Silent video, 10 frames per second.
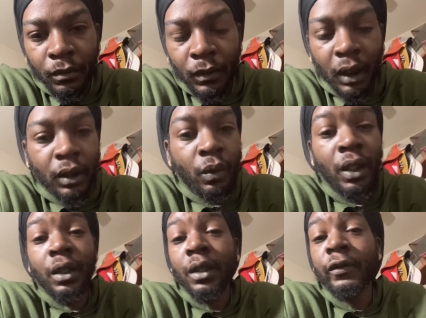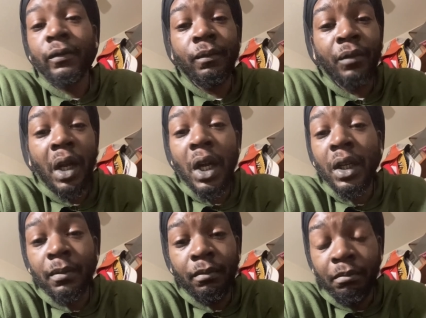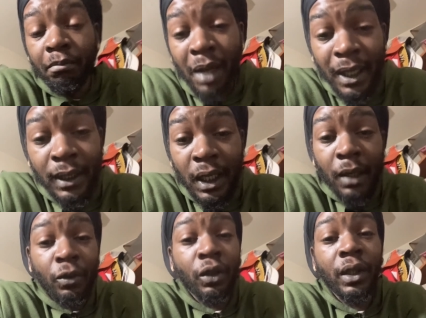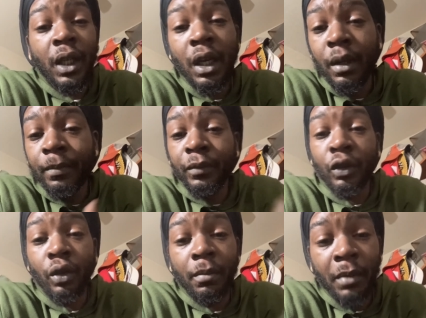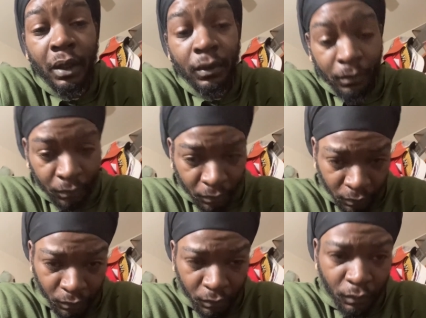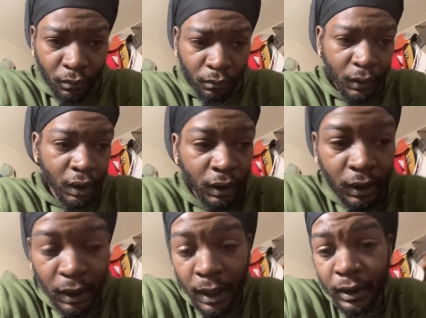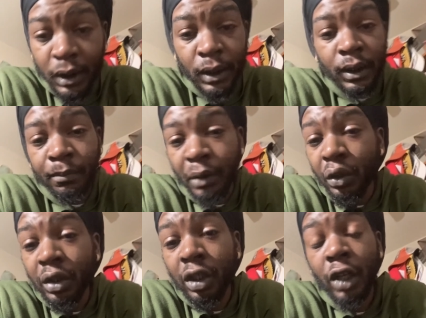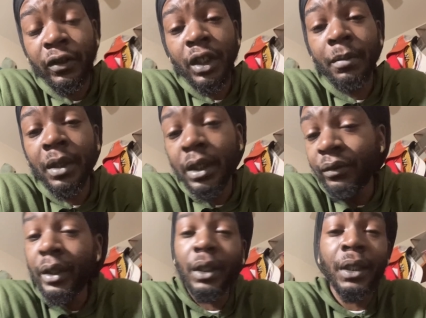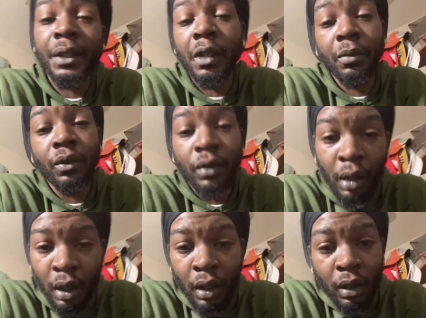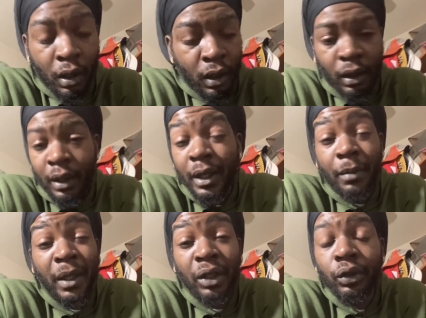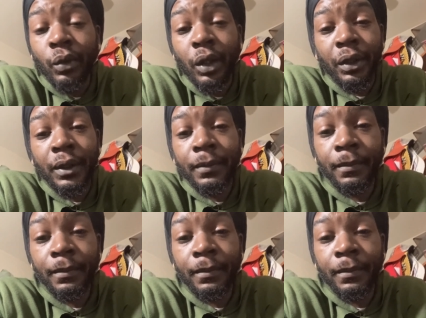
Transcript: That's the waste of our my time, your time, your money. And yet I just boasted off something that really didn't help you. Could have made you worse.